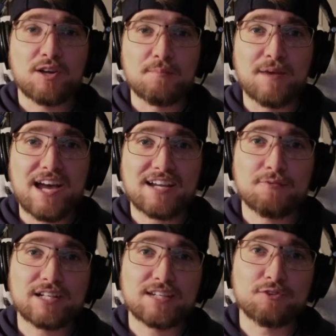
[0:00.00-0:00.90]
back. I
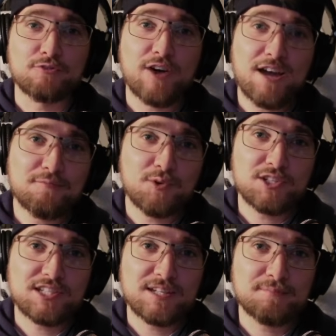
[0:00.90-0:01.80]
want to give you 5 more
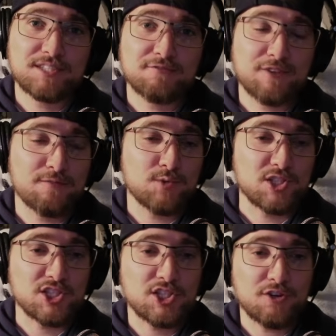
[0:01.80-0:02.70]
tips, 5 more
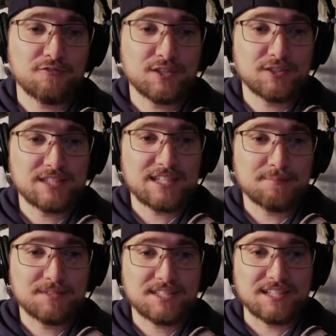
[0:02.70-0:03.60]
Starfield
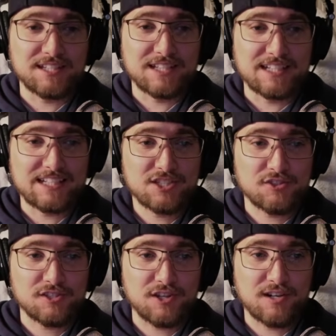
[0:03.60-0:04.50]
tips to get you
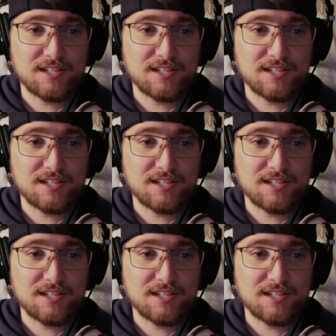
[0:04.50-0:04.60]
started.